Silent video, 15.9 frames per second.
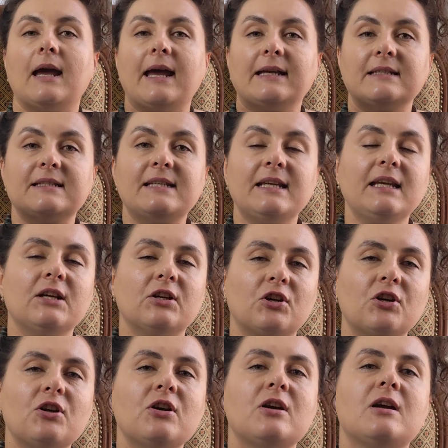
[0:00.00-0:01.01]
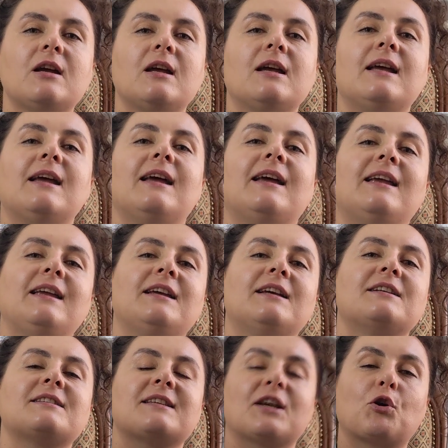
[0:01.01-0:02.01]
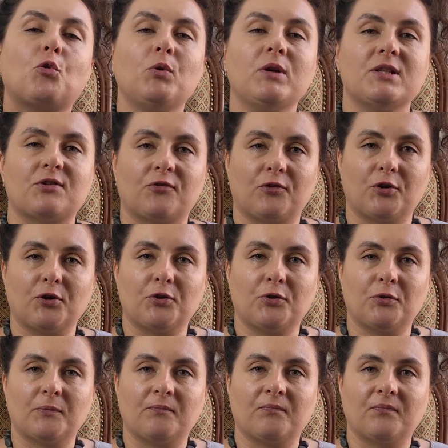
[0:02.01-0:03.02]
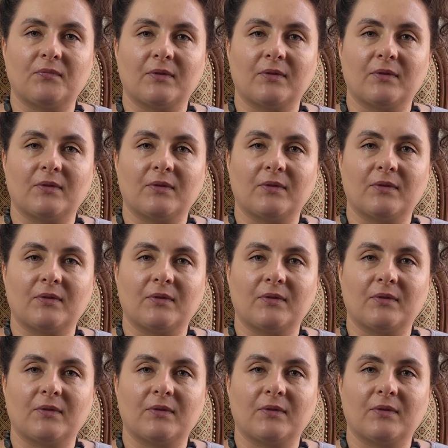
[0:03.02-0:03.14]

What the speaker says: And here is a quiz for you.